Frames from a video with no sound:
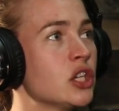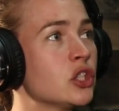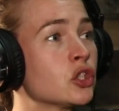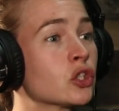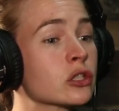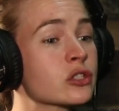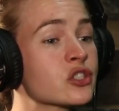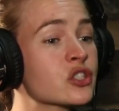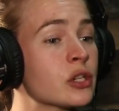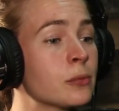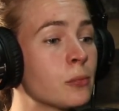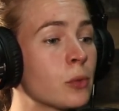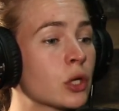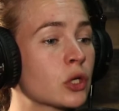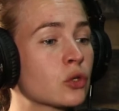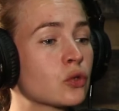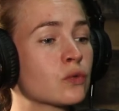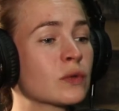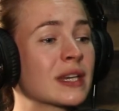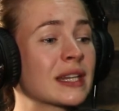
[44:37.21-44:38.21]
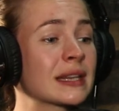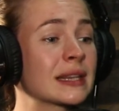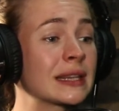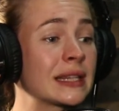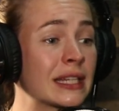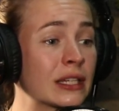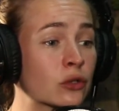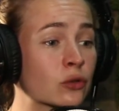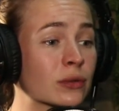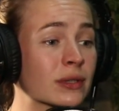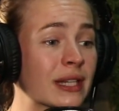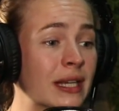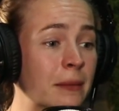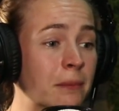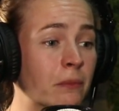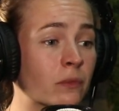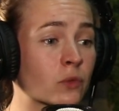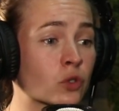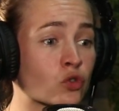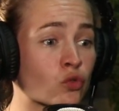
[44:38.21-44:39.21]
You're someone who can
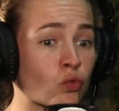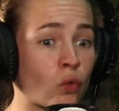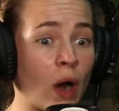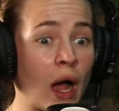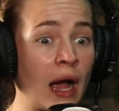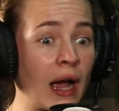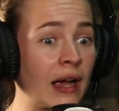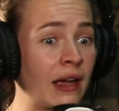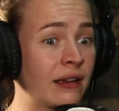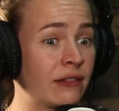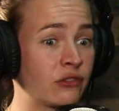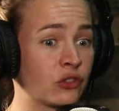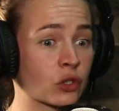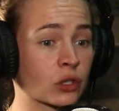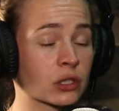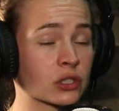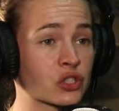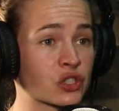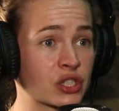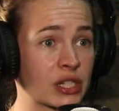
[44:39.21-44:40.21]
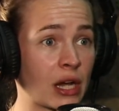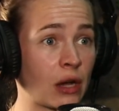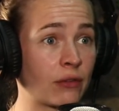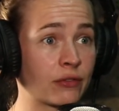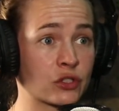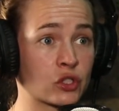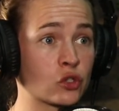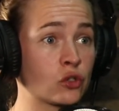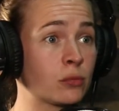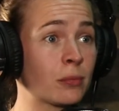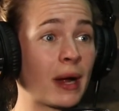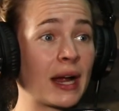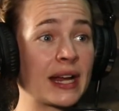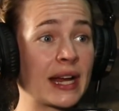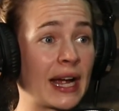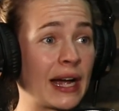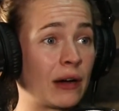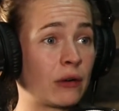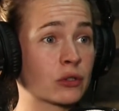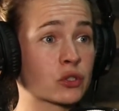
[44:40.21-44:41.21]
literally drive yourself to
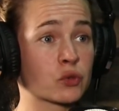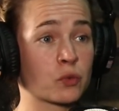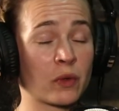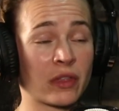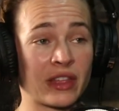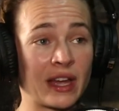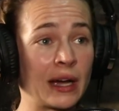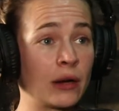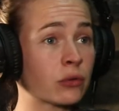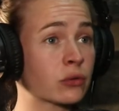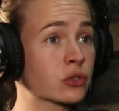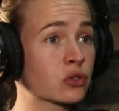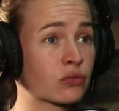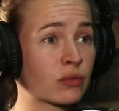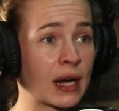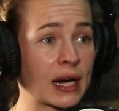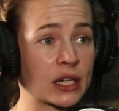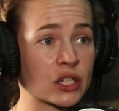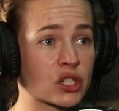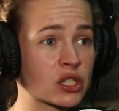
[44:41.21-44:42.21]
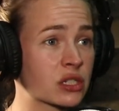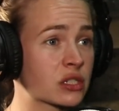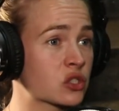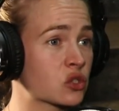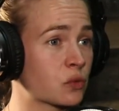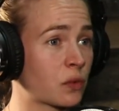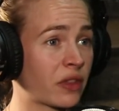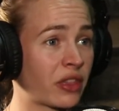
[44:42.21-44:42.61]
my house without directions,